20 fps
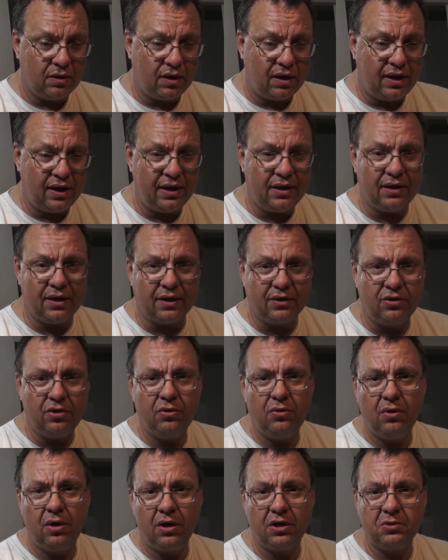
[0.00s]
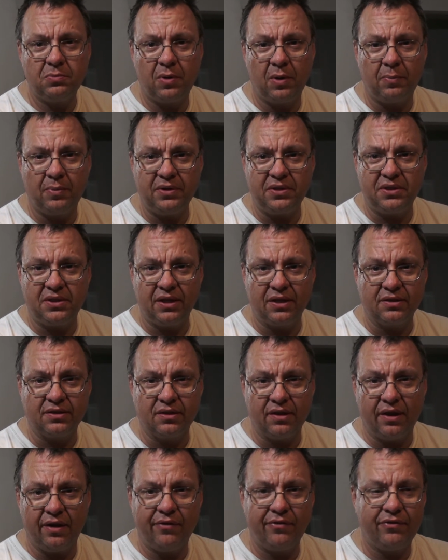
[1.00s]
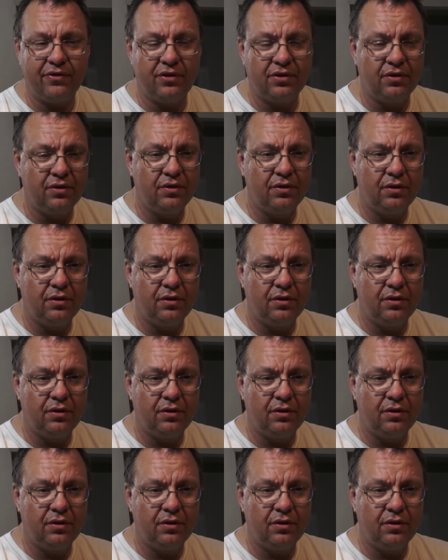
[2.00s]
I had like 2 hush puppy sticks left